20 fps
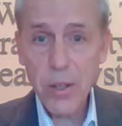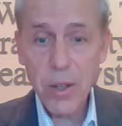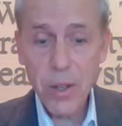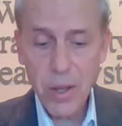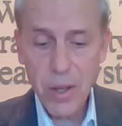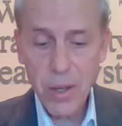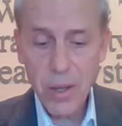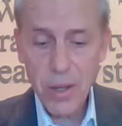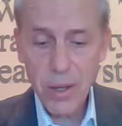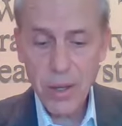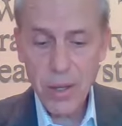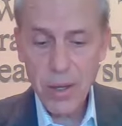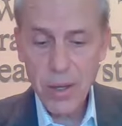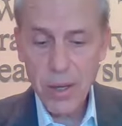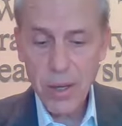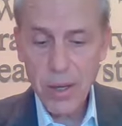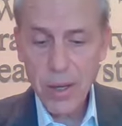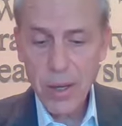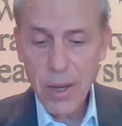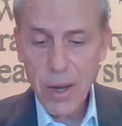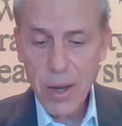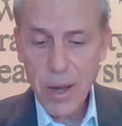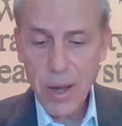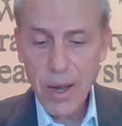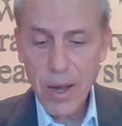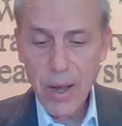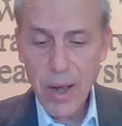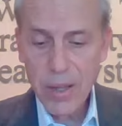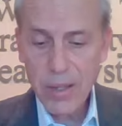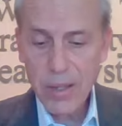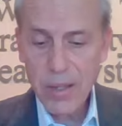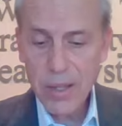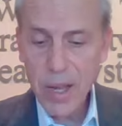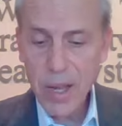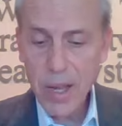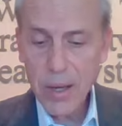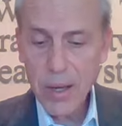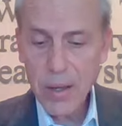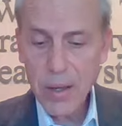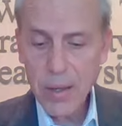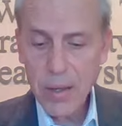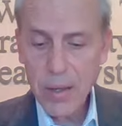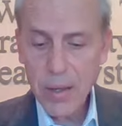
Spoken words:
thing at 10.